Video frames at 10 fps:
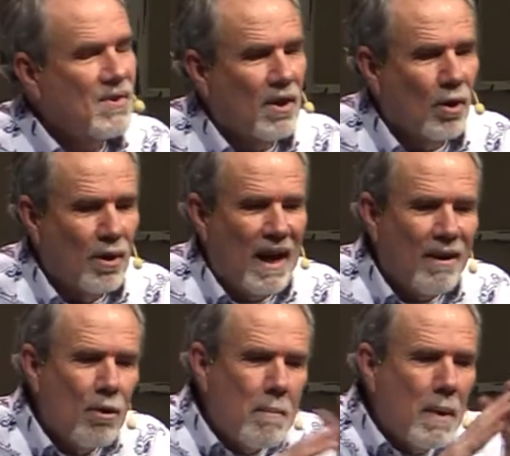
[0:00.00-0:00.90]
ago, and I
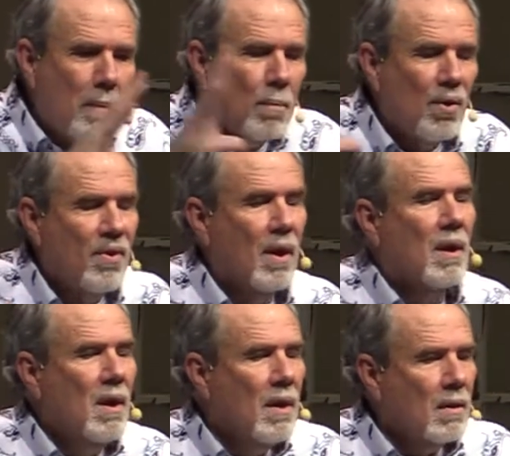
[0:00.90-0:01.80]
remember the,
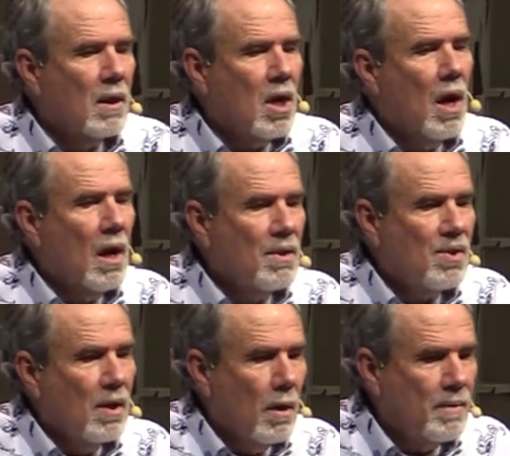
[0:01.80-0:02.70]
the
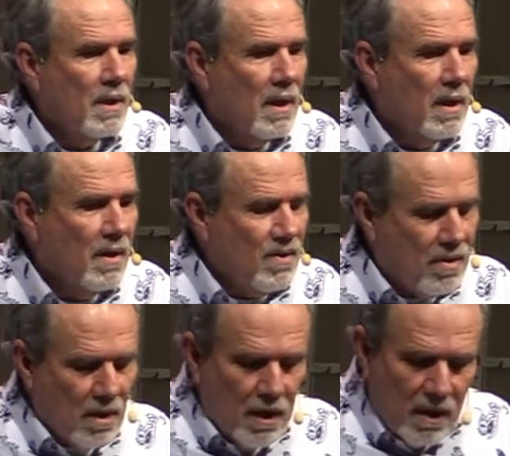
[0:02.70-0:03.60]
concept, and, and
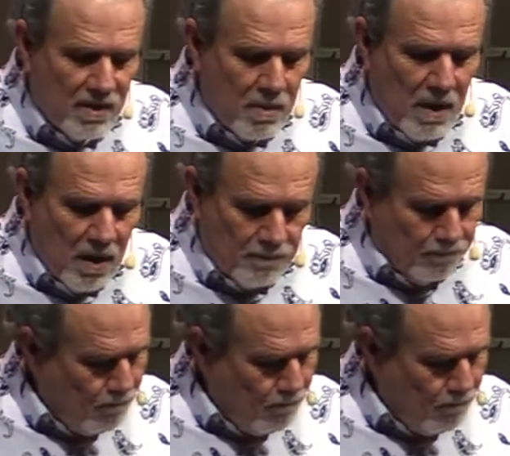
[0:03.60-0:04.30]
it's, it's about